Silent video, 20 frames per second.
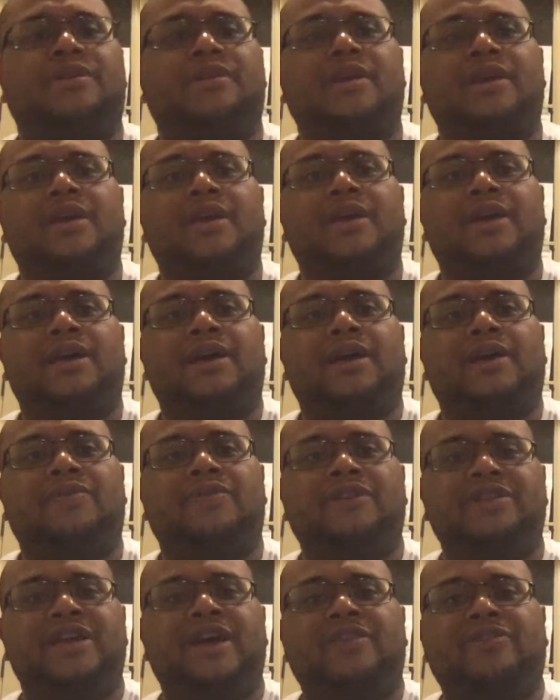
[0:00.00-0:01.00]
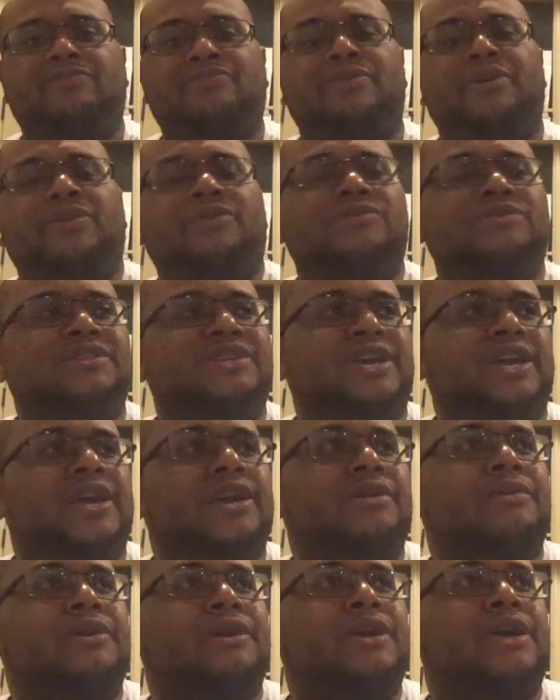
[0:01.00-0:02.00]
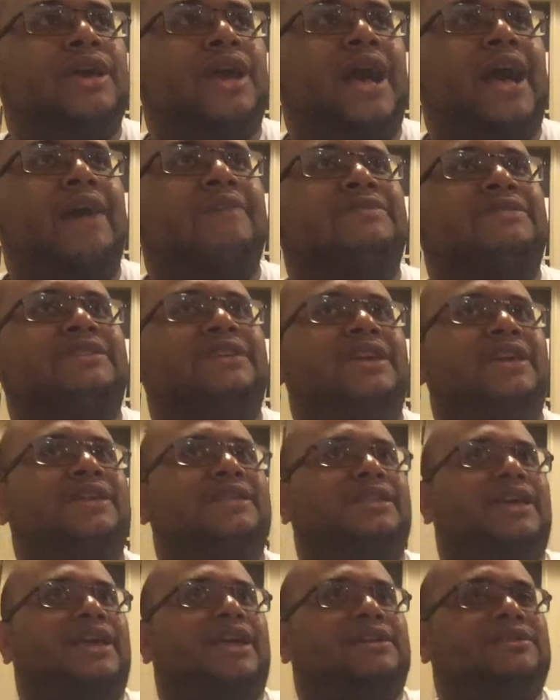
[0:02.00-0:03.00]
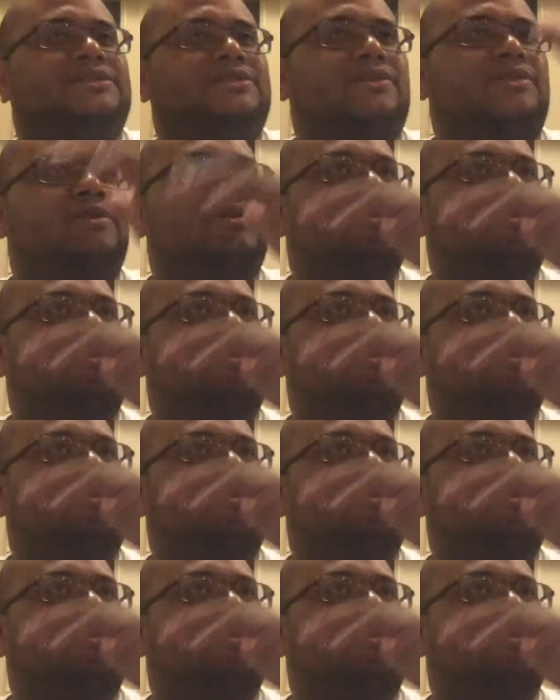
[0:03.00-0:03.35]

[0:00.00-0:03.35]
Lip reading: the death penalty. I've seen things on